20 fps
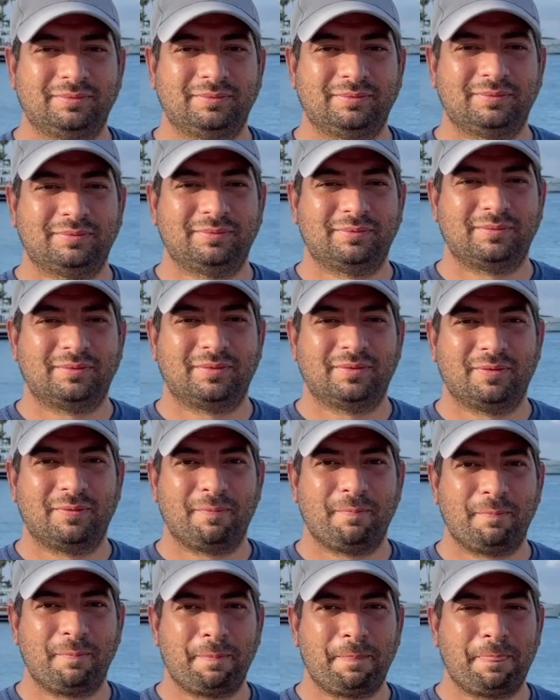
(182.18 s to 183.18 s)
where to go because
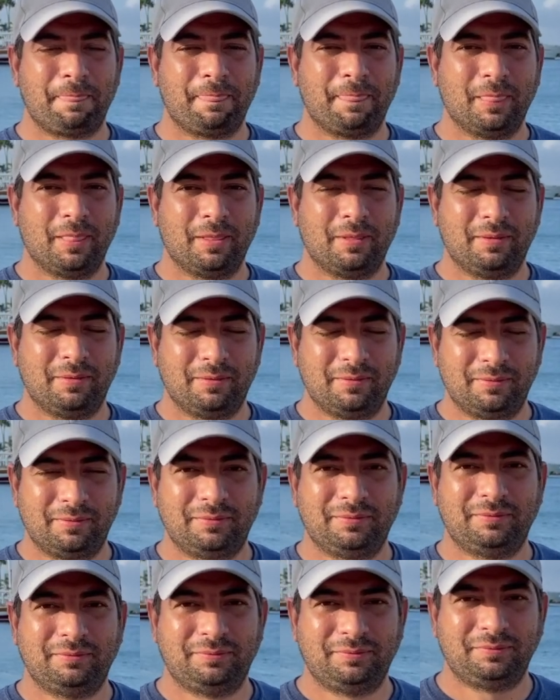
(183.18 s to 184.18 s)
I never asked you.
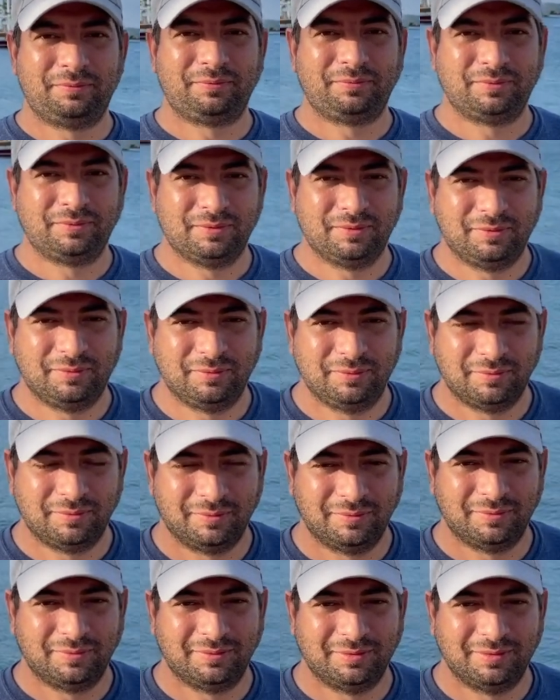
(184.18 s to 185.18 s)
How do people
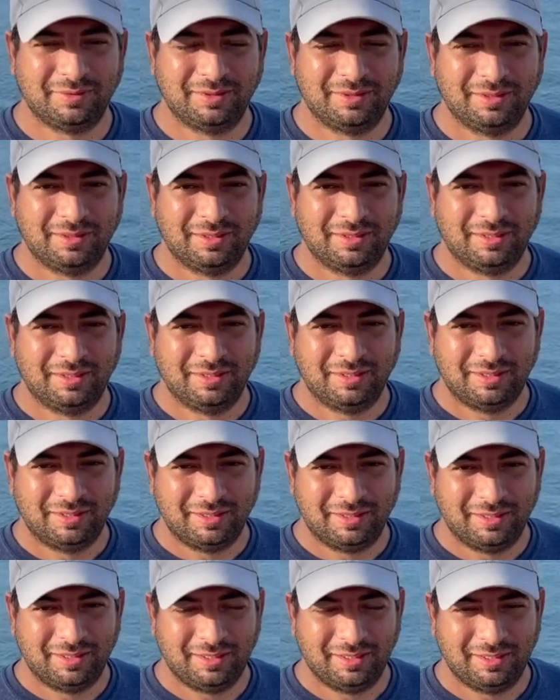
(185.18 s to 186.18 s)
find
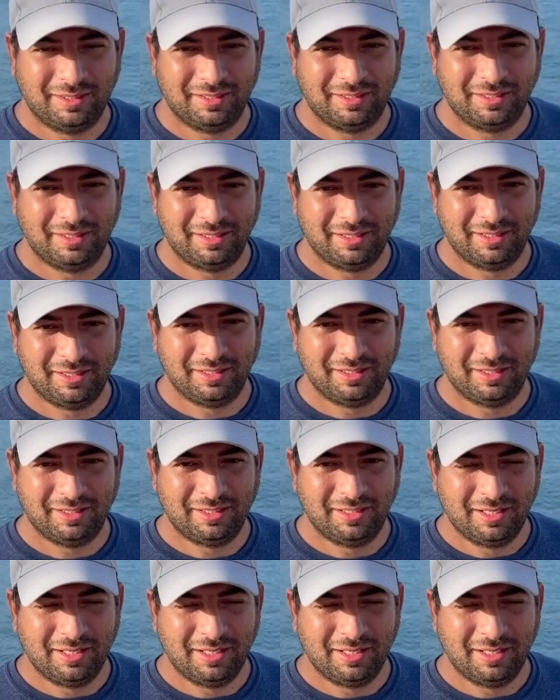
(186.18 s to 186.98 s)
your website?